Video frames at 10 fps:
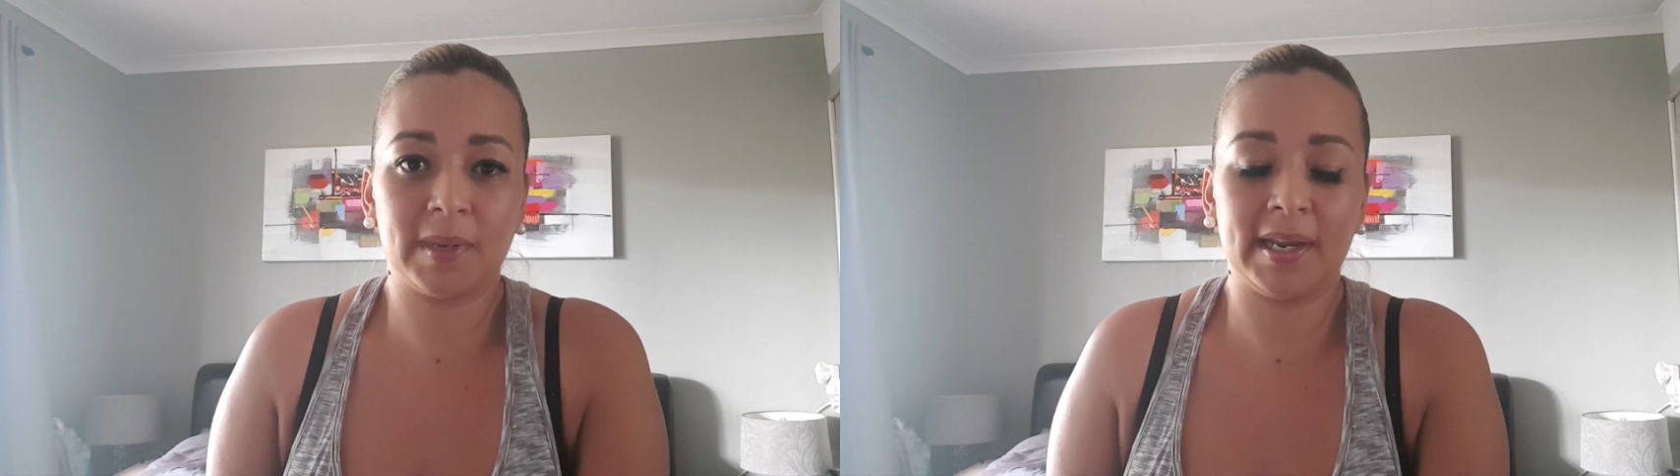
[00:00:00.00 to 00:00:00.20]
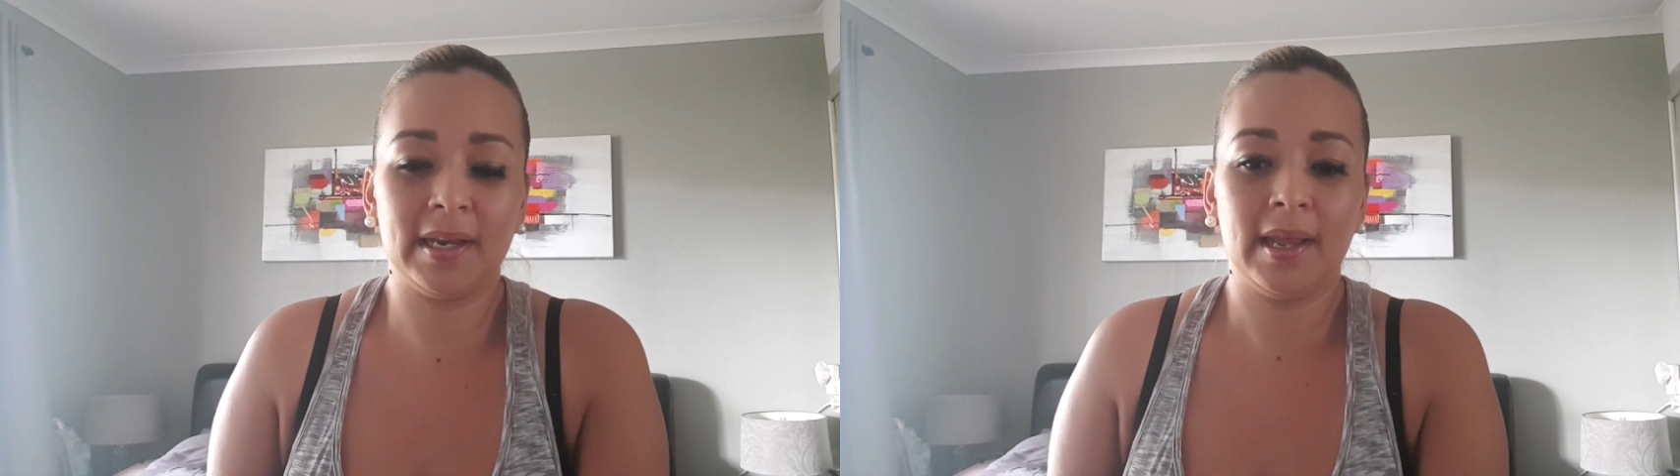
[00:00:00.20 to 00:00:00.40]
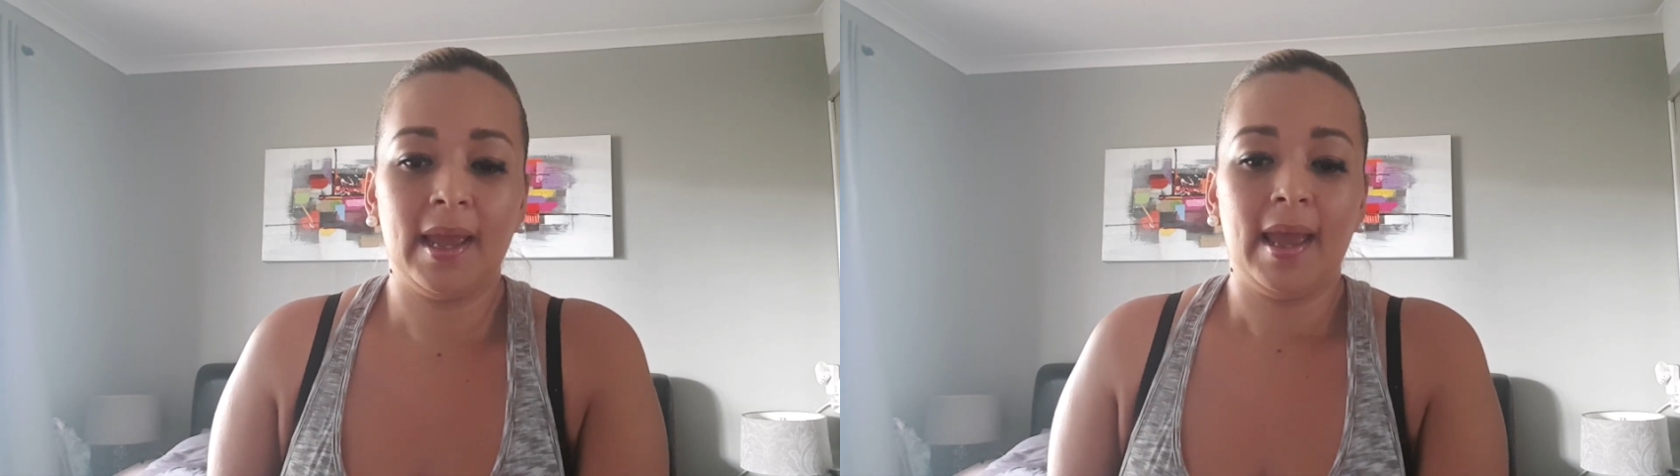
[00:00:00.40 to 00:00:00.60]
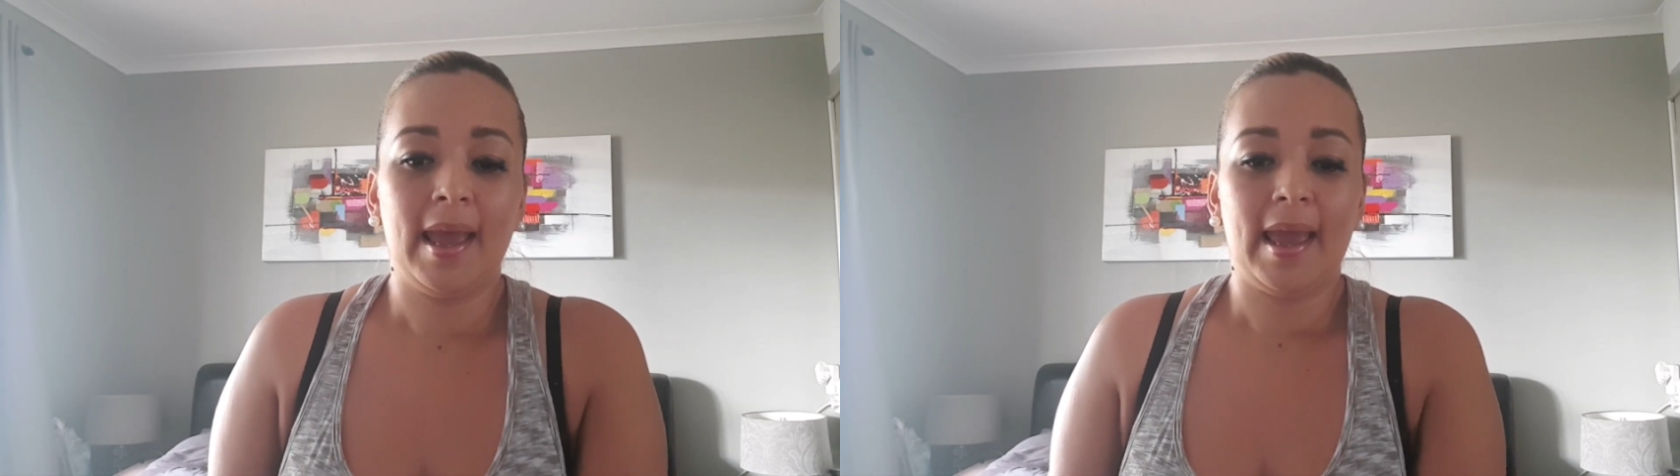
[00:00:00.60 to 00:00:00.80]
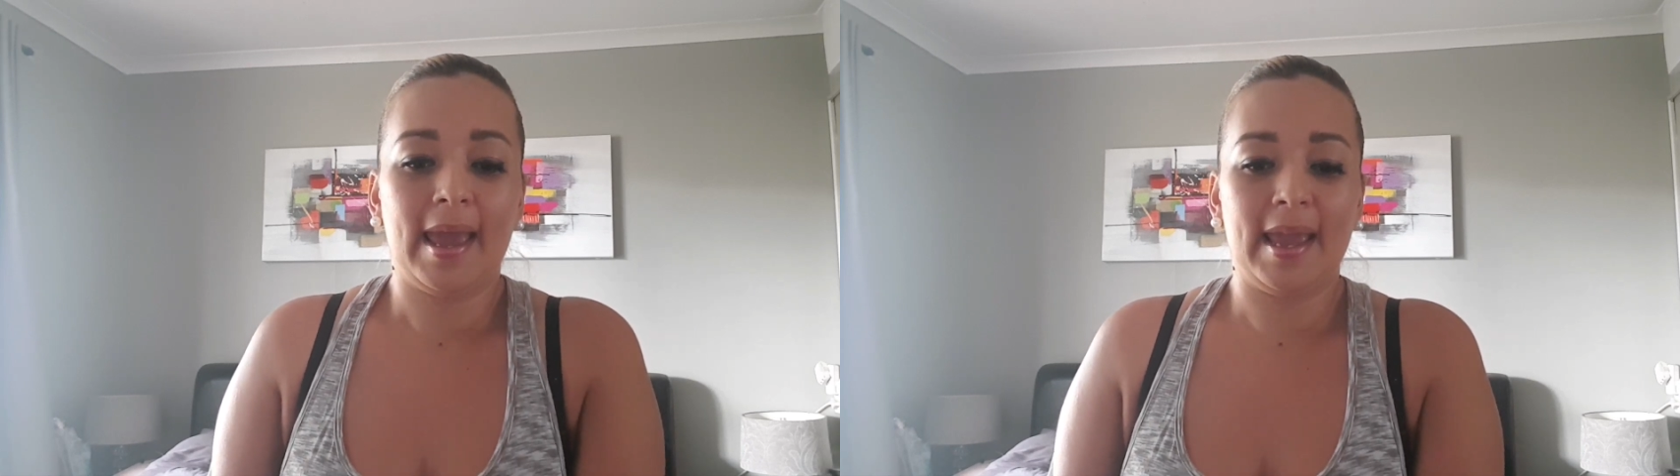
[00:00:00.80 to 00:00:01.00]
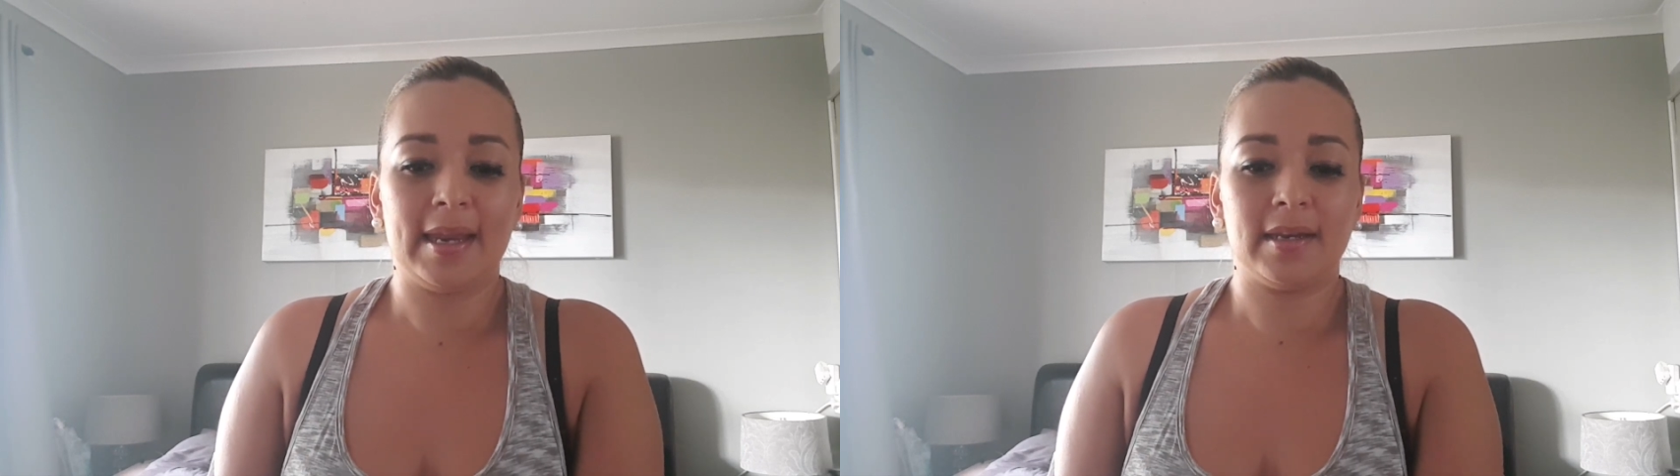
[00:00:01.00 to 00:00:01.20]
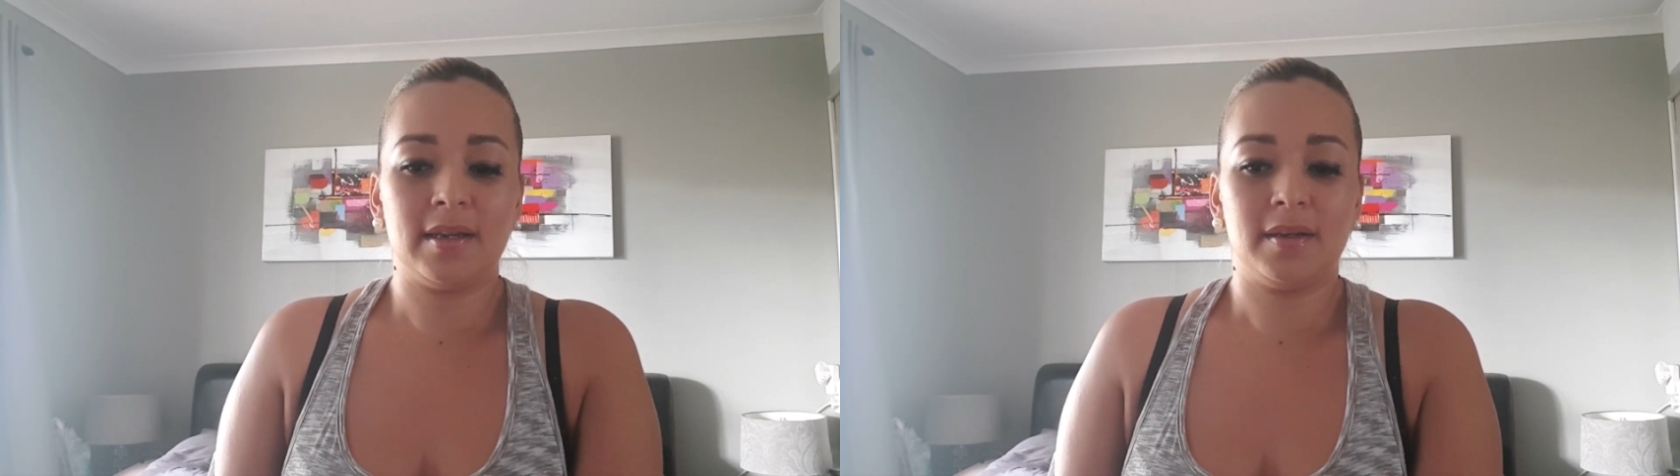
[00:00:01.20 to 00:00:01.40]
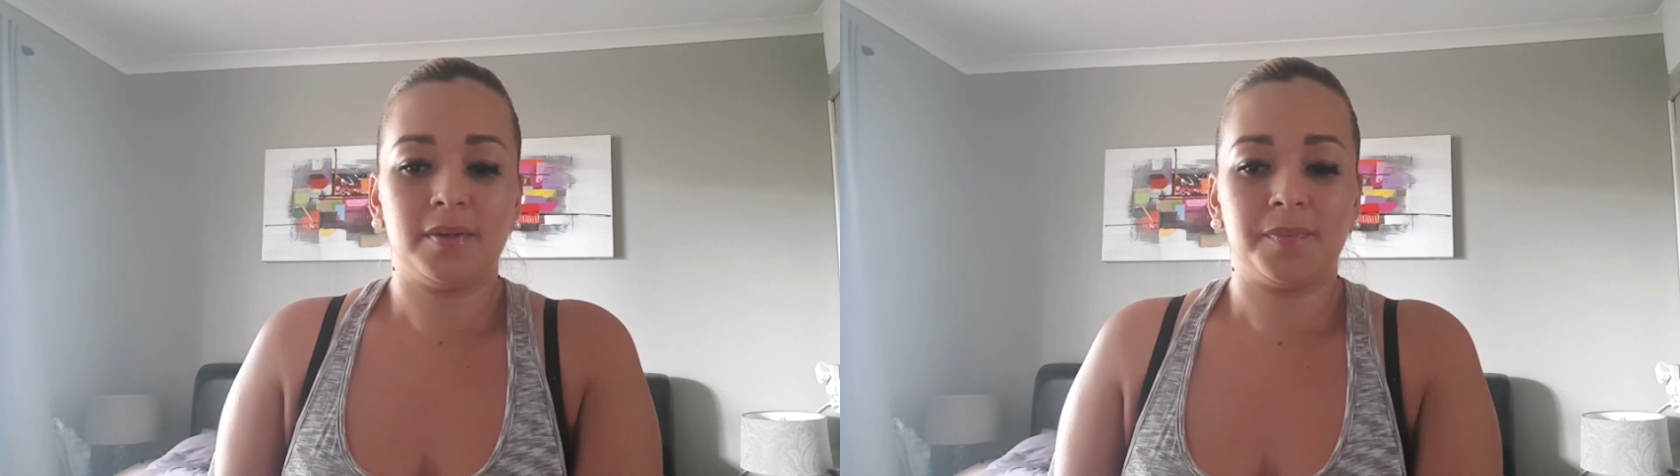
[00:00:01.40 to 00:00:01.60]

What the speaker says: Plain, and